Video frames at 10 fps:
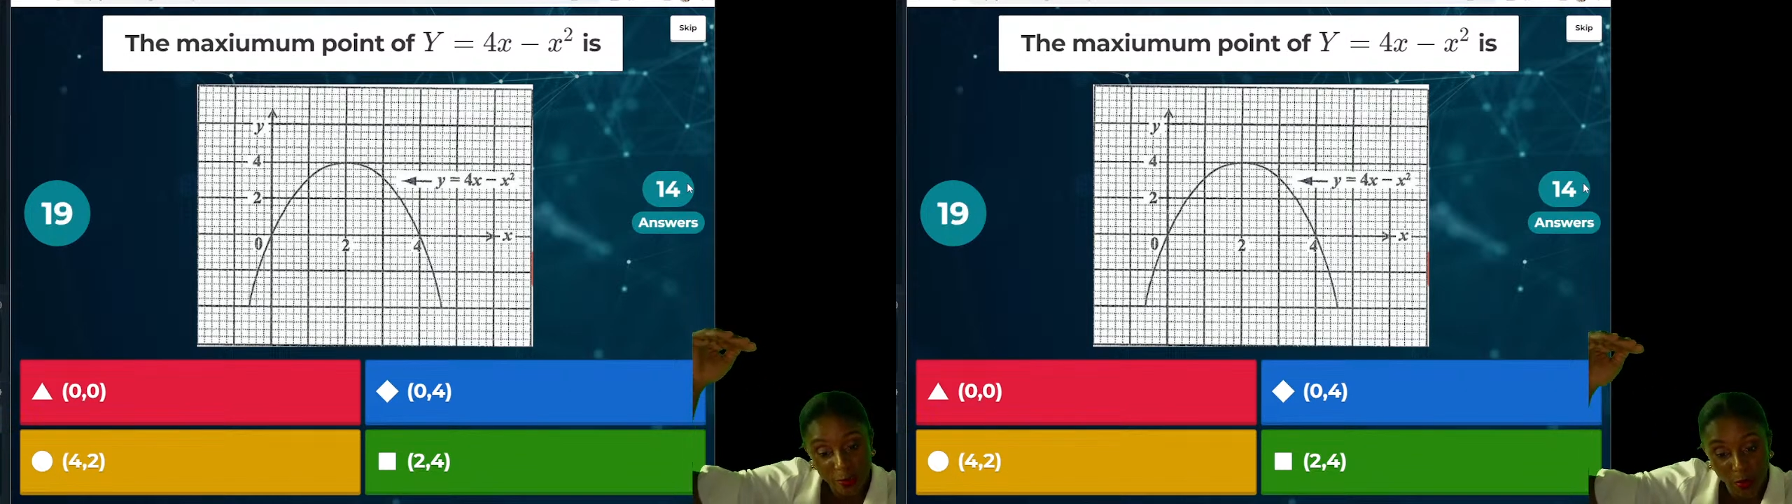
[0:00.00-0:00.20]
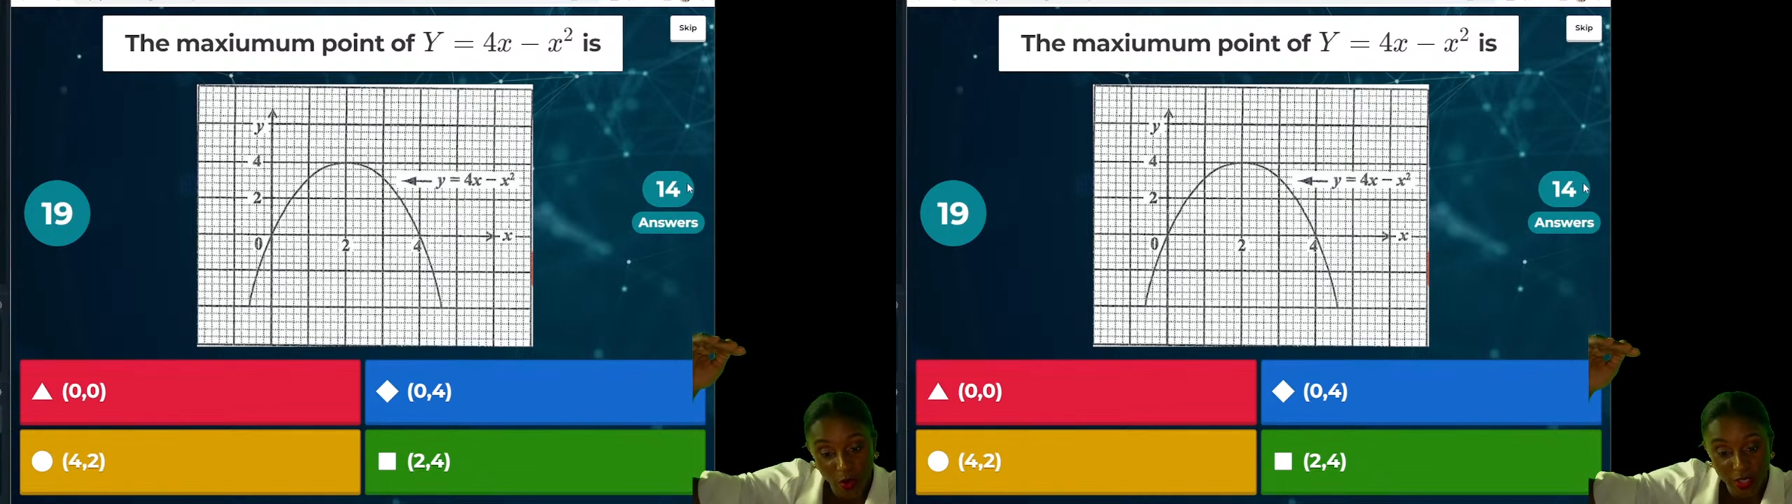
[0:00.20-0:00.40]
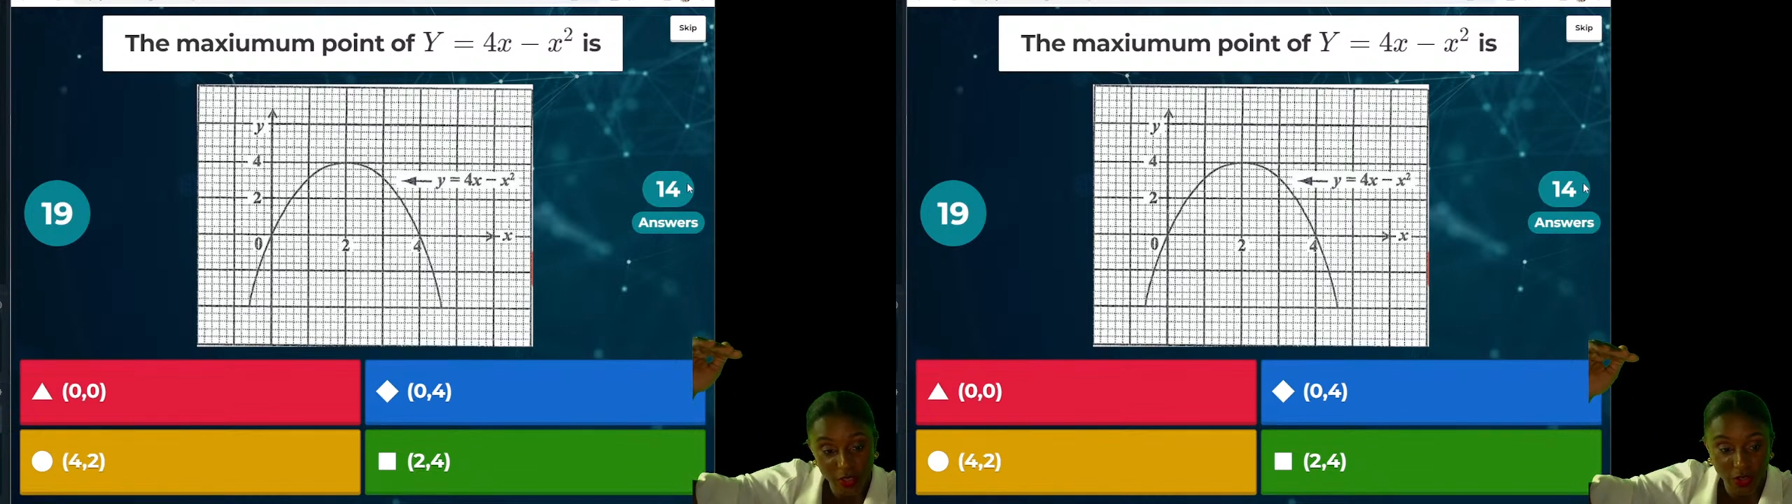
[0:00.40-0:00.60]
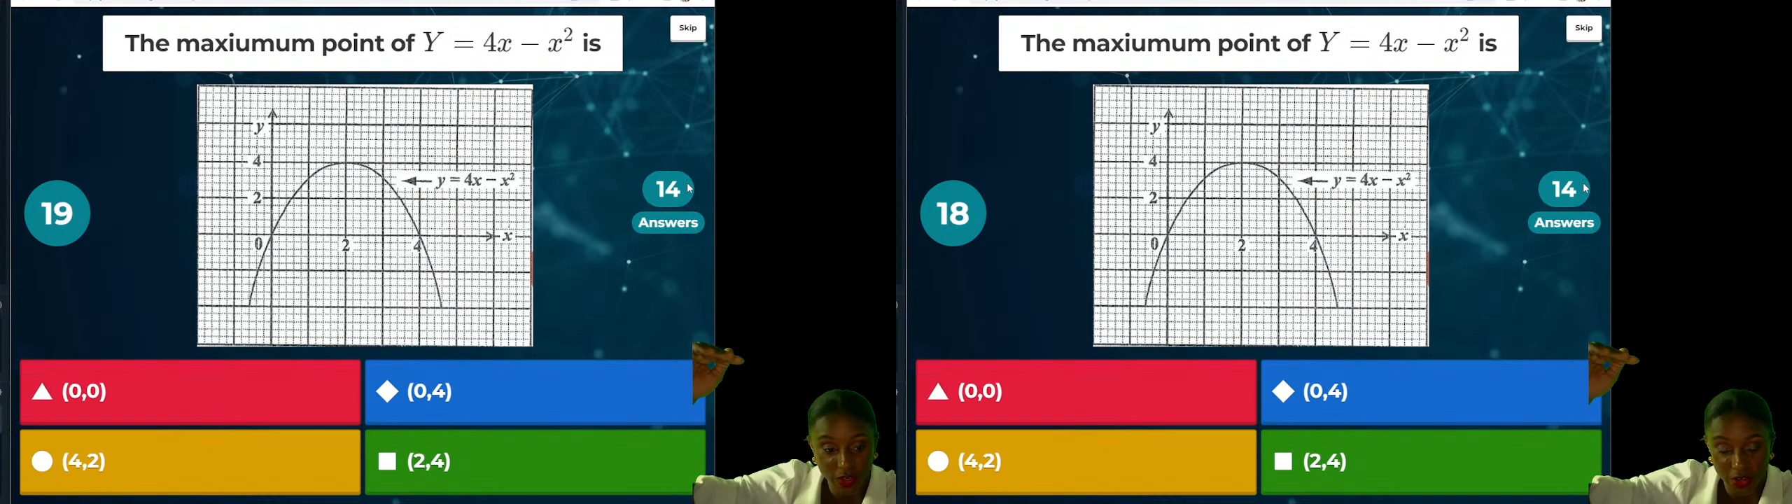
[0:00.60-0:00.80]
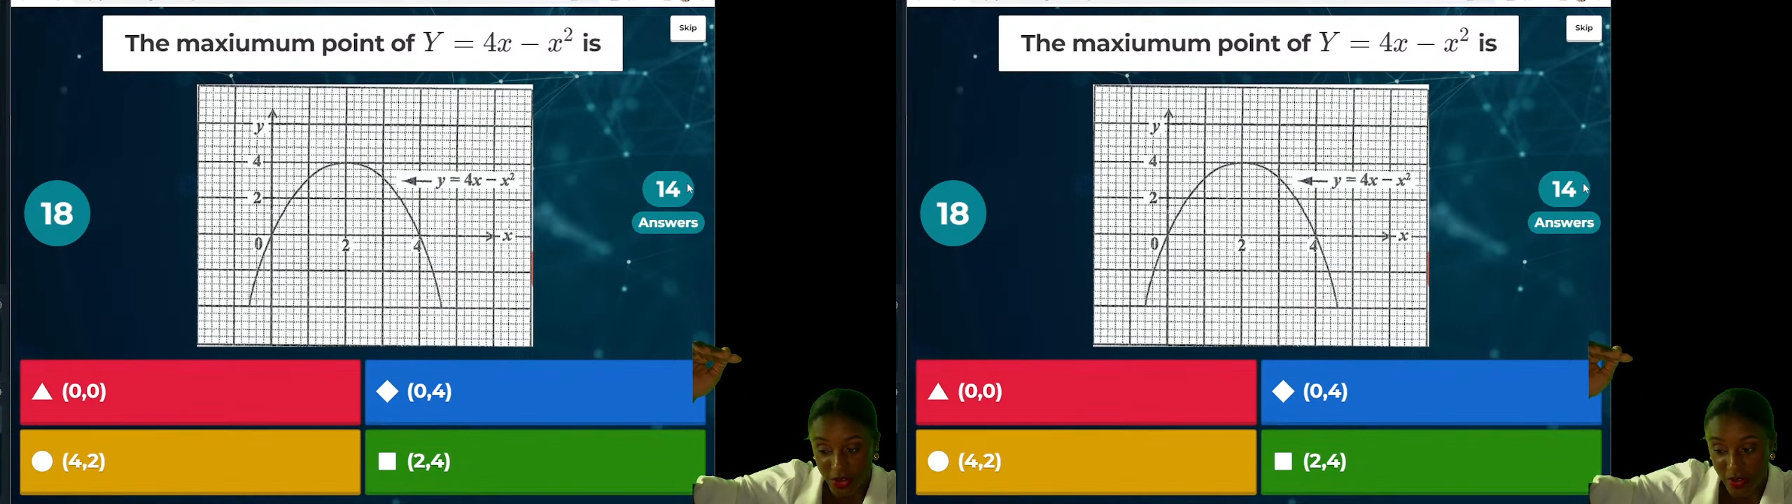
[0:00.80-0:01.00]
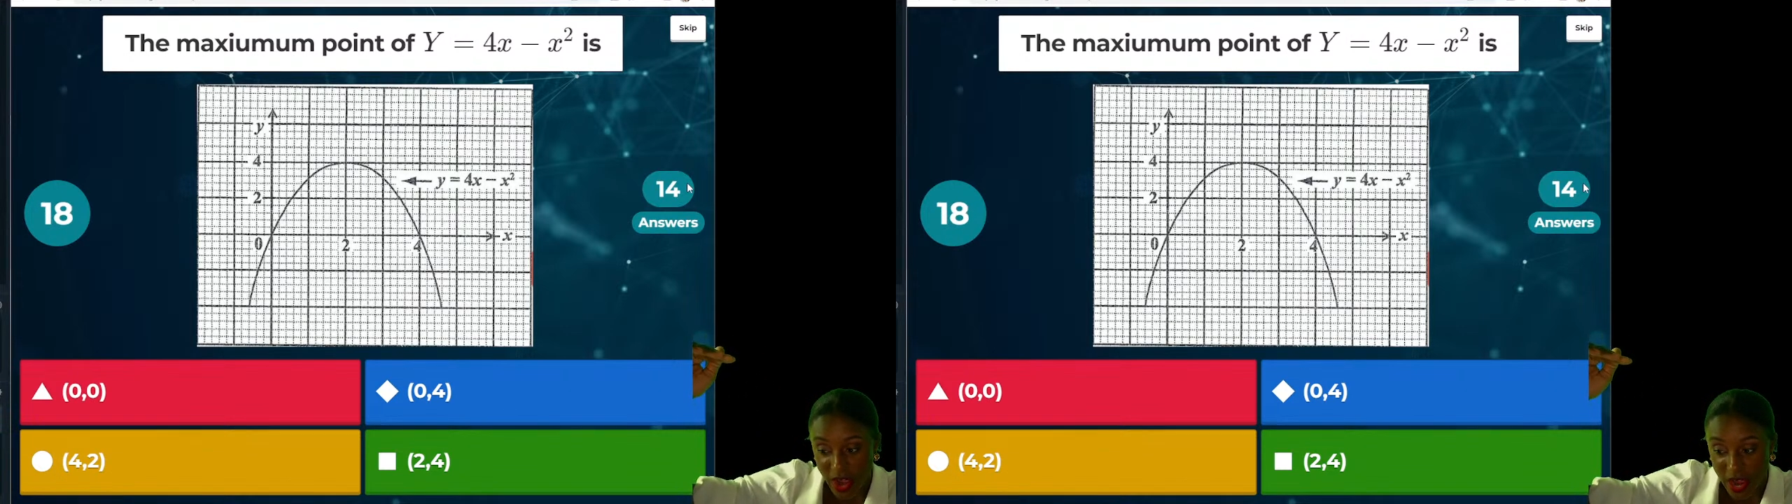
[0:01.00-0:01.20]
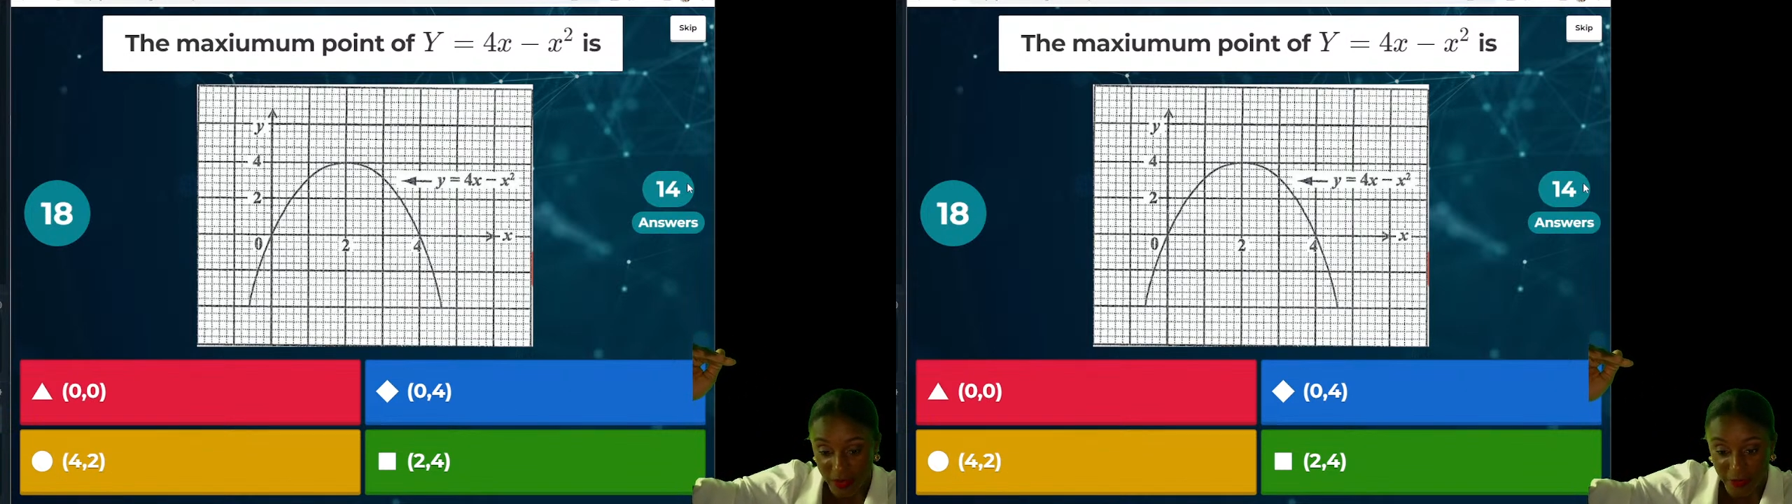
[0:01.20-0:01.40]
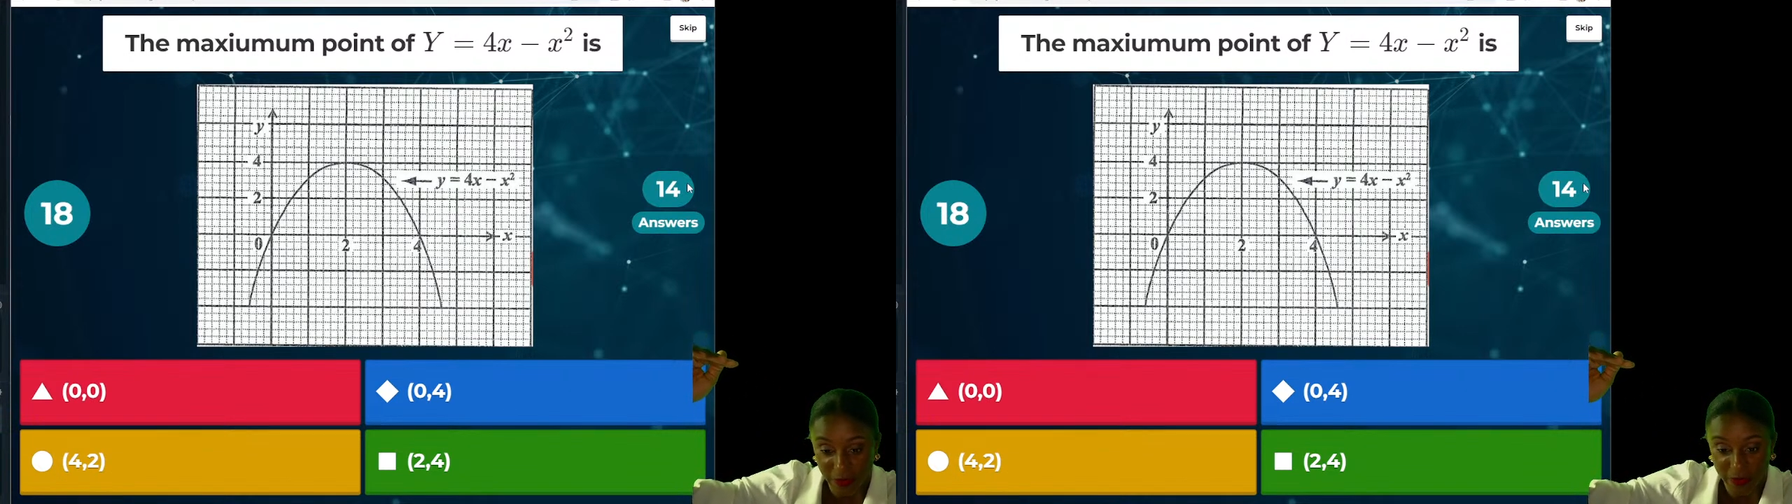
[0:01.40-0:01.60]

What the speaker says: point on your graph.